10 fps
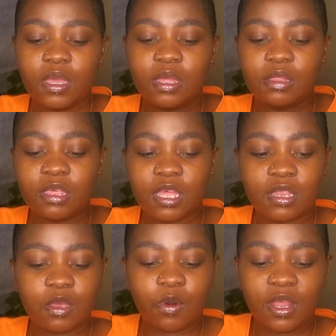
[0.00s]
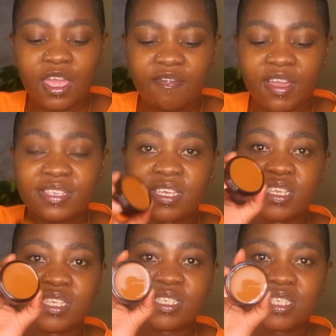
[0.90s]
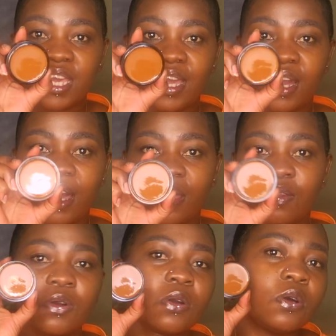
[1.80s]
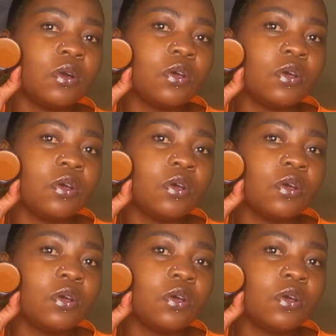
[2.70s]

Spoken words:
And then the one I have, like I said, is Tega. Look.